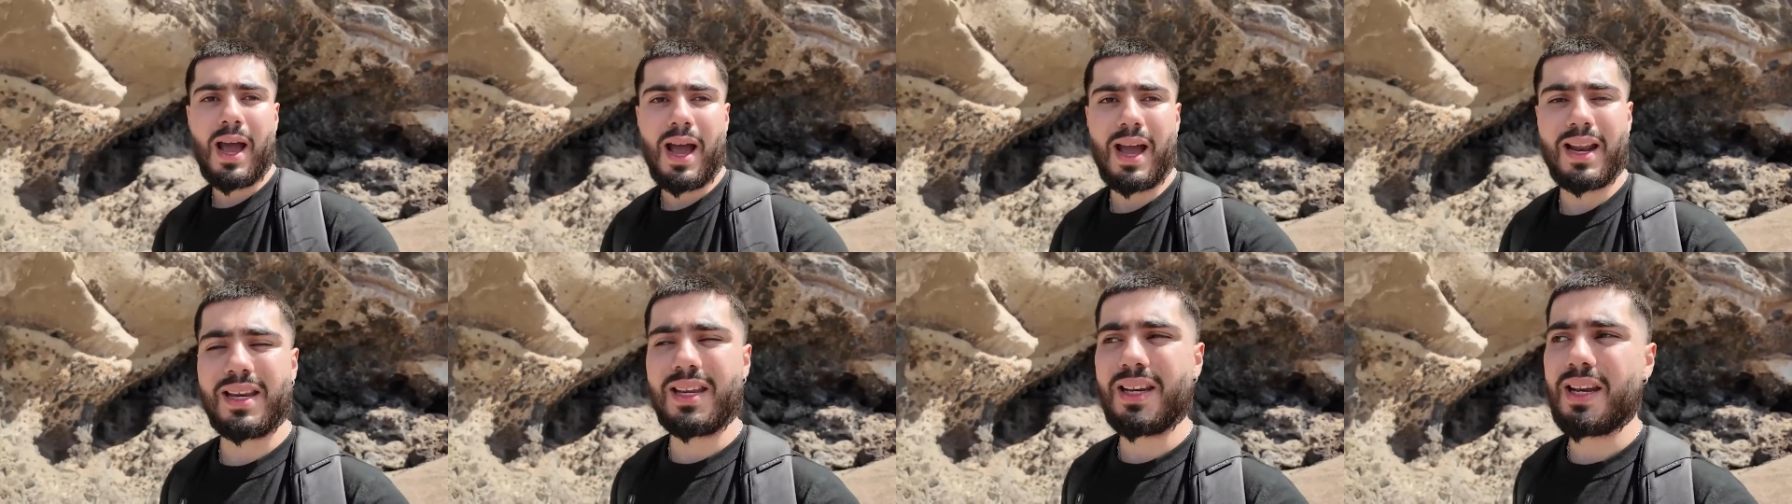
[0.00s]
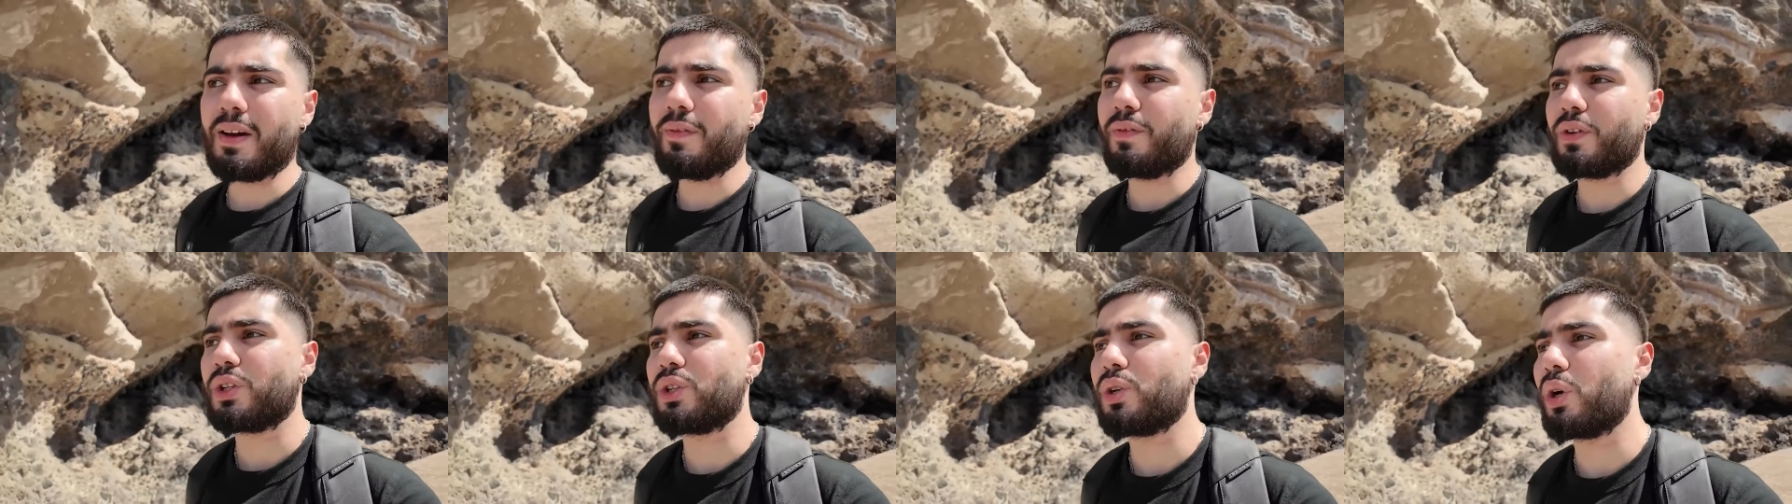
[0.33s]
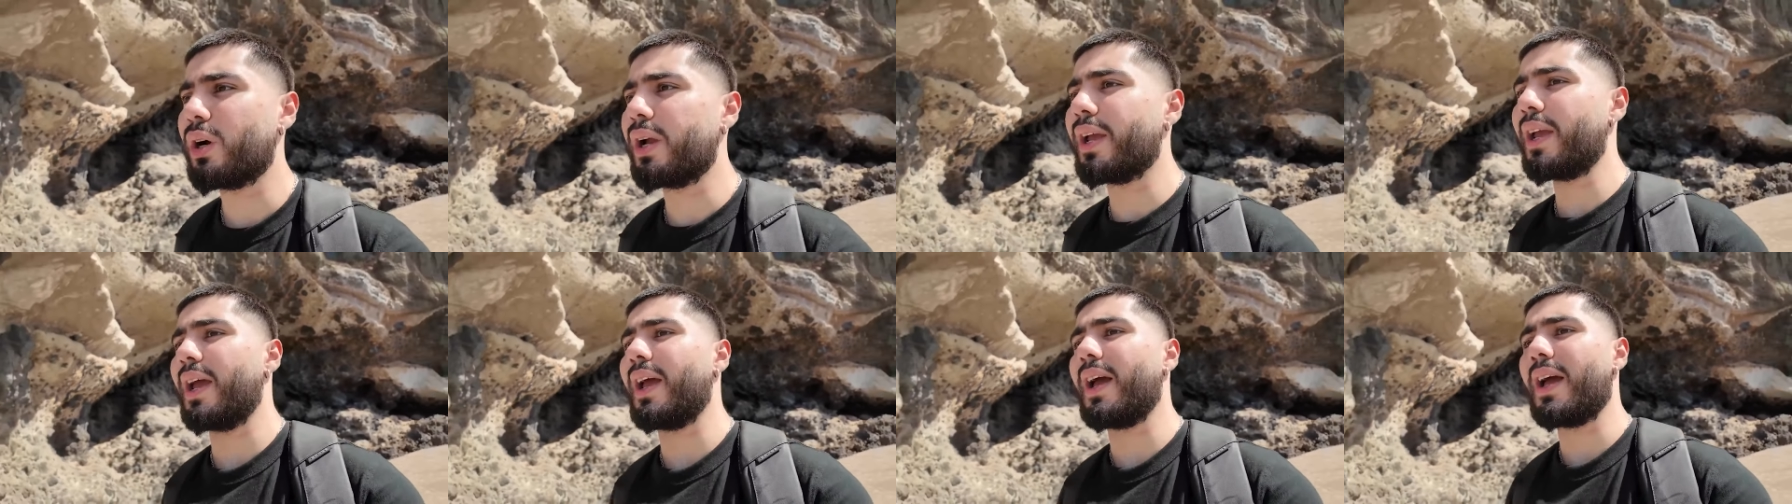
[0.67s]
And he never
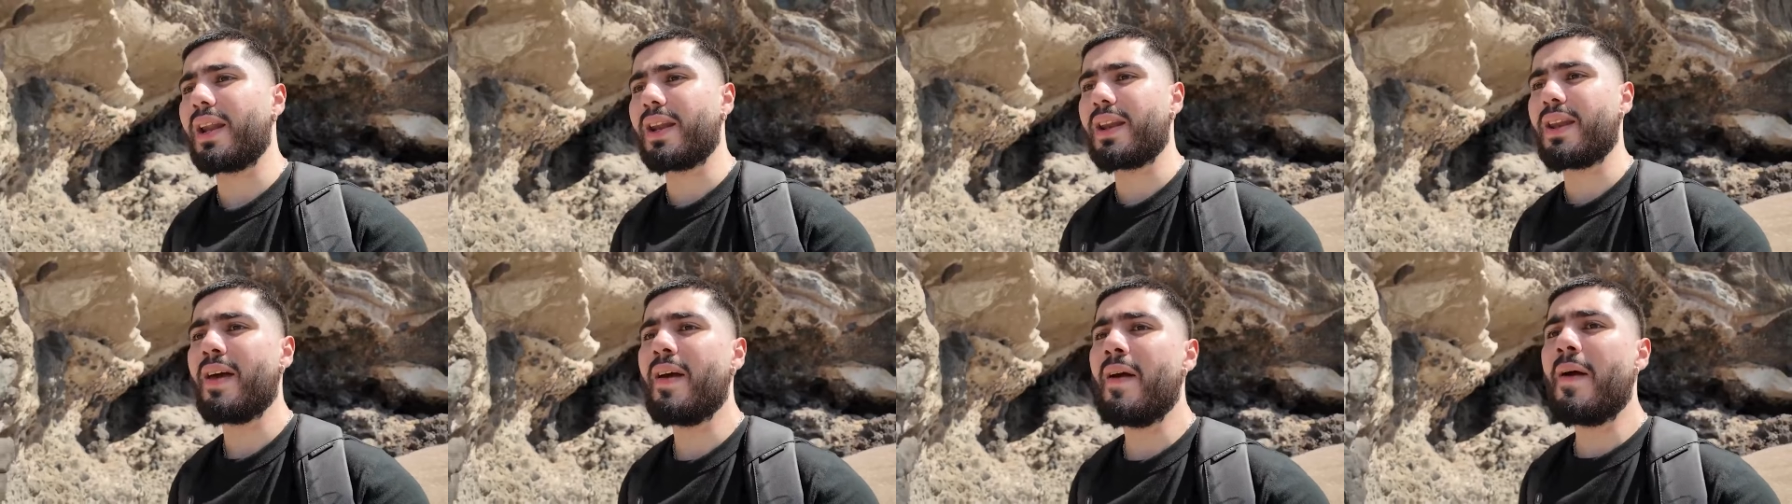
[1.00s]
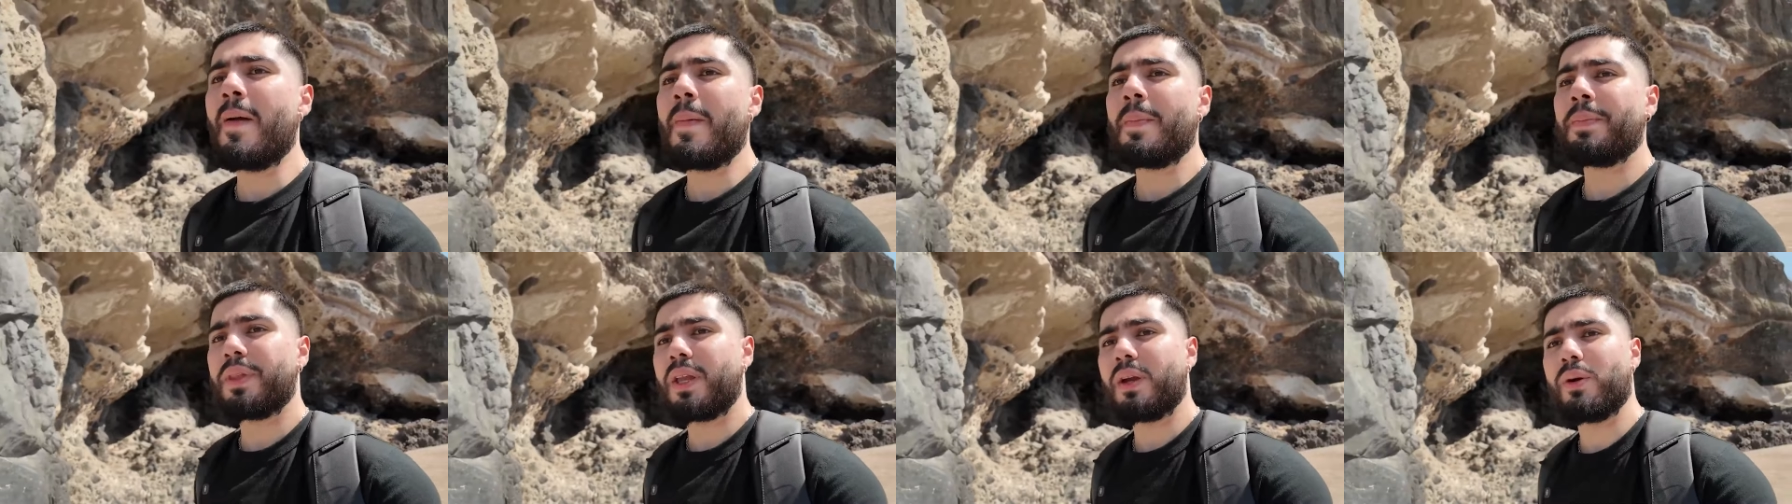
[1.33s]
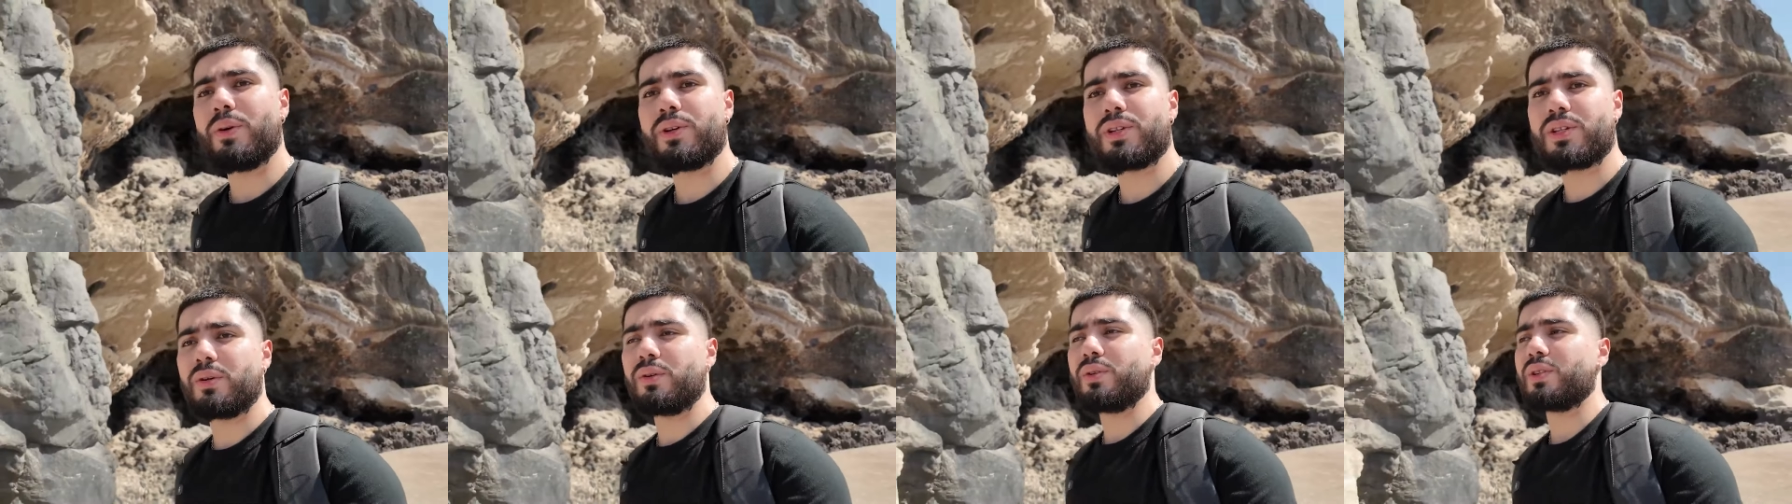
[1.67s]
took it. And he
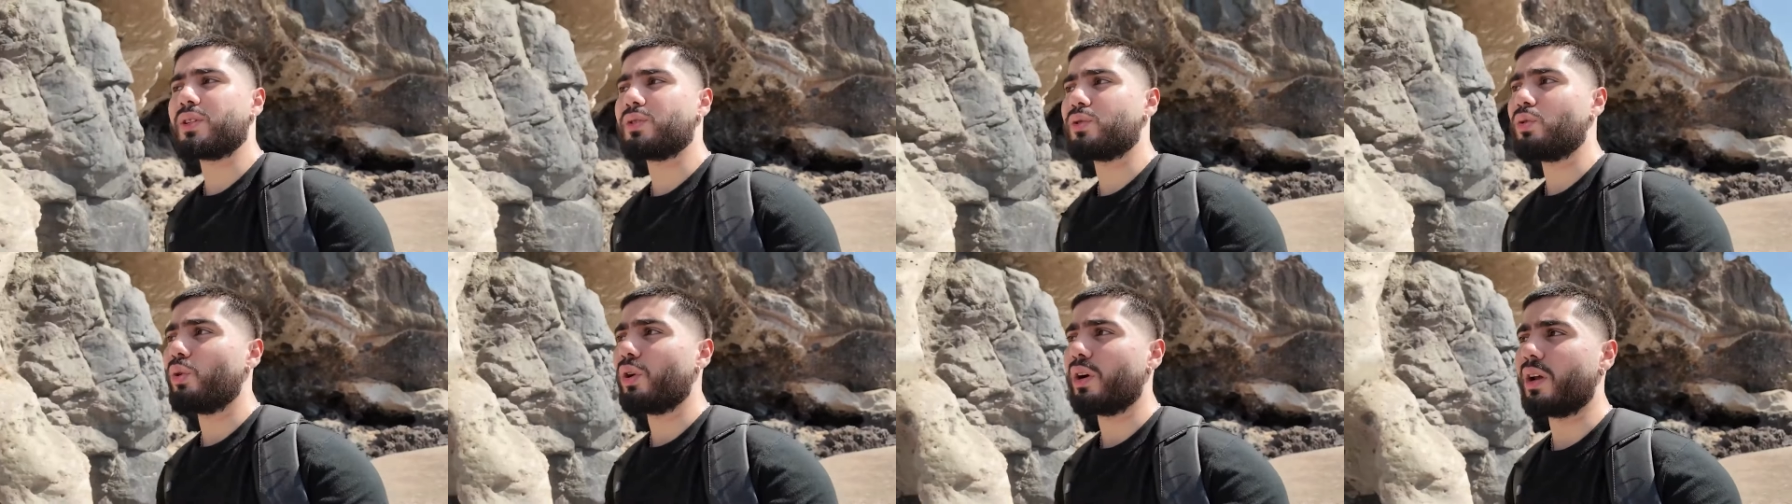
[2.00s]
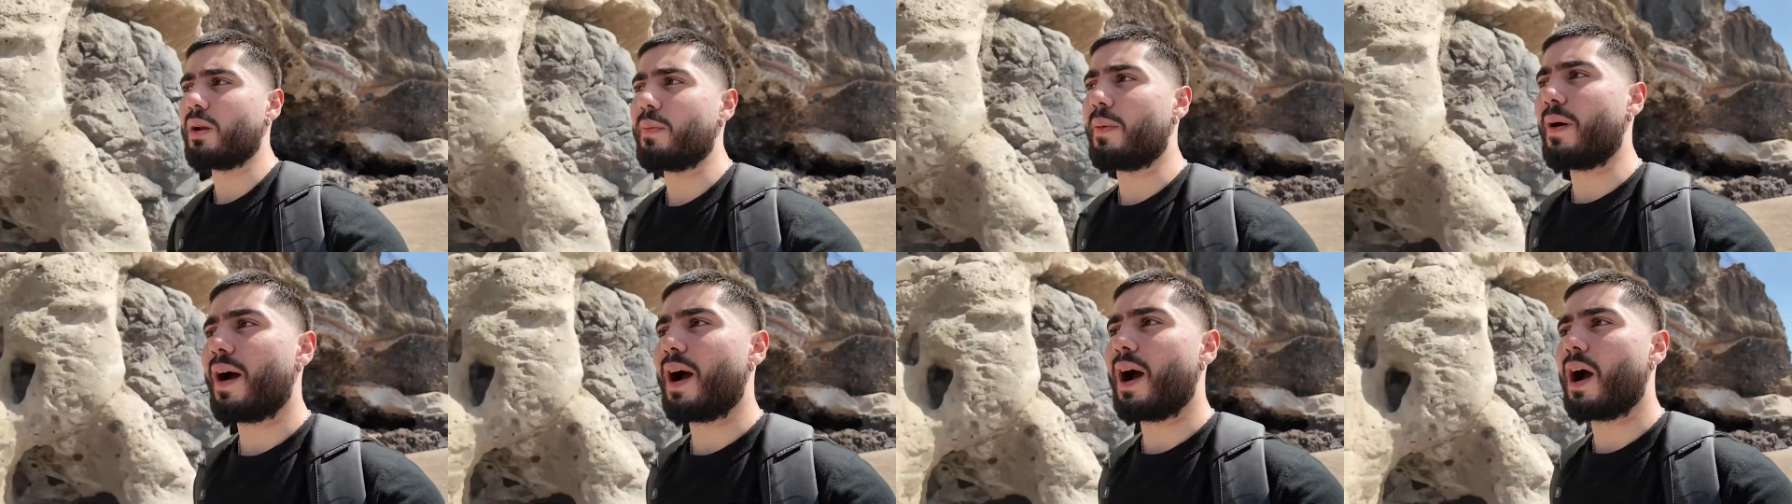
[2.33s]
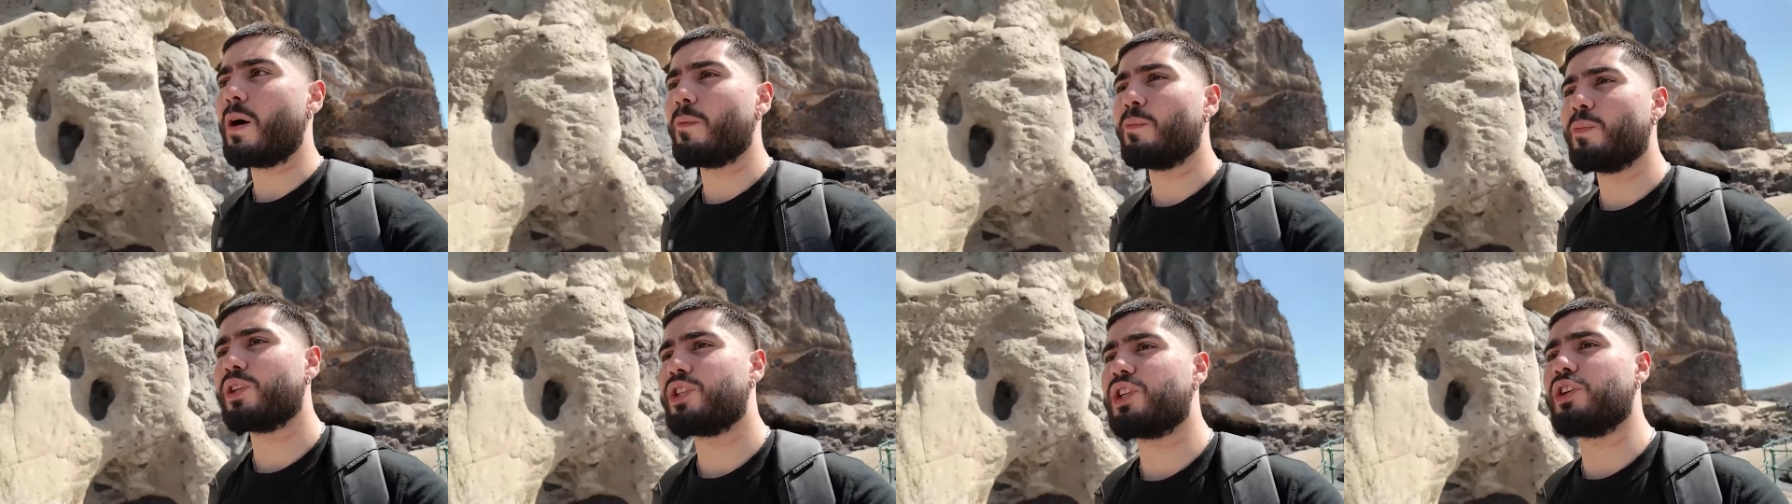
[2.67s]
was, he was talking about
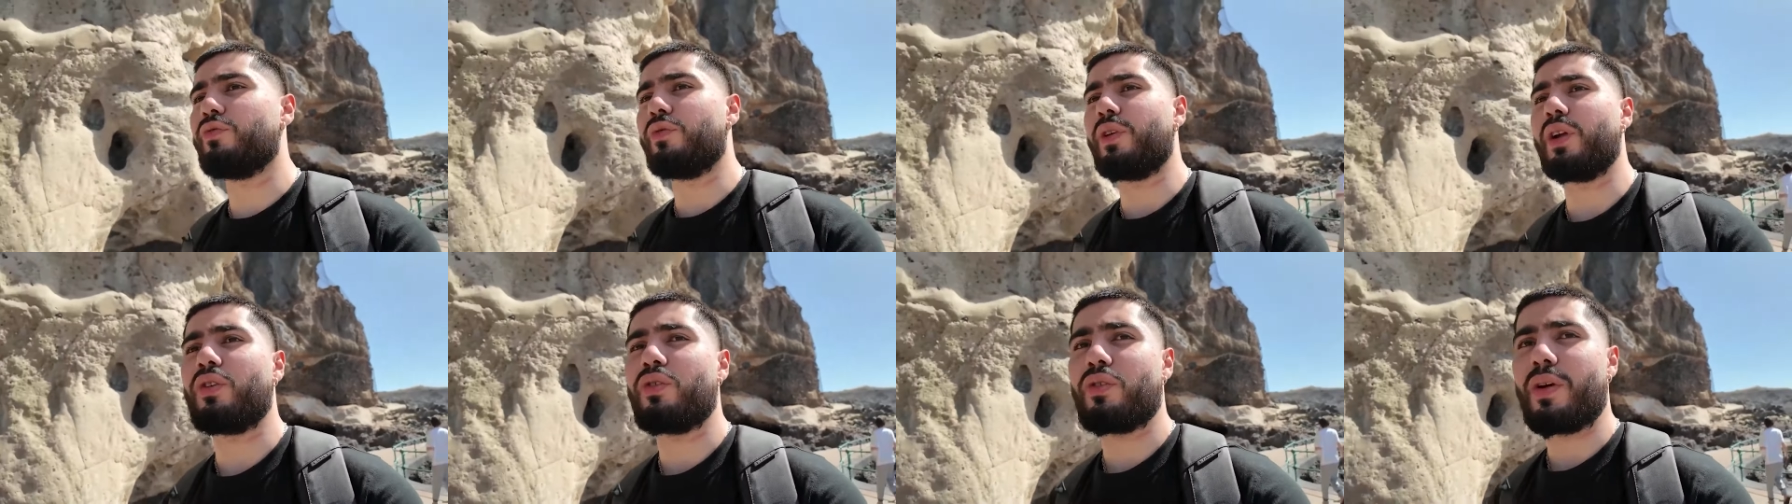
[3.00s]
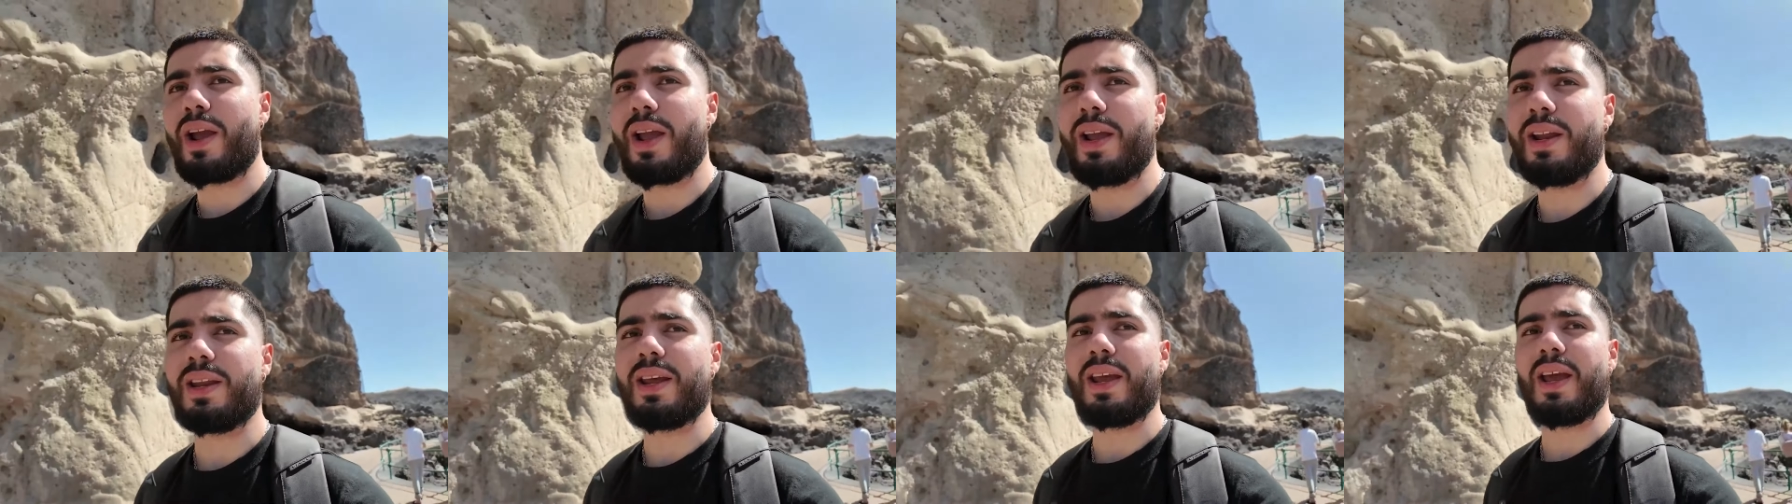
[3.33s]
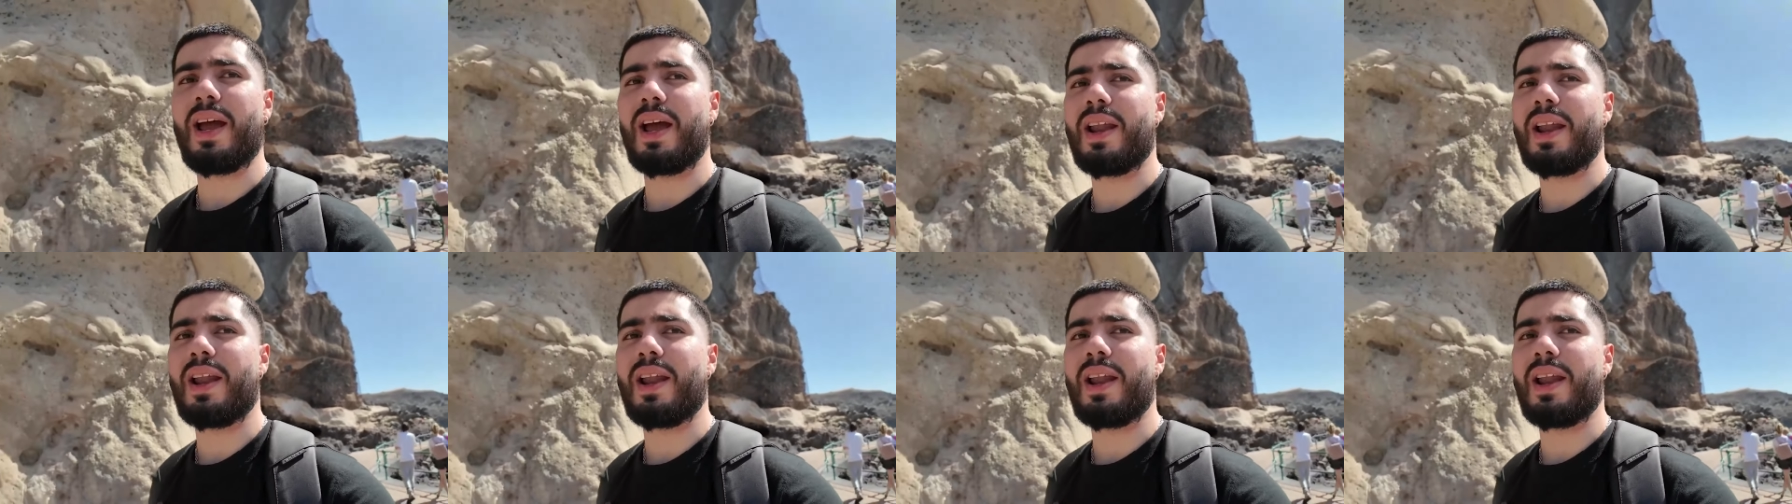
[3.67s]
how much he regretted it.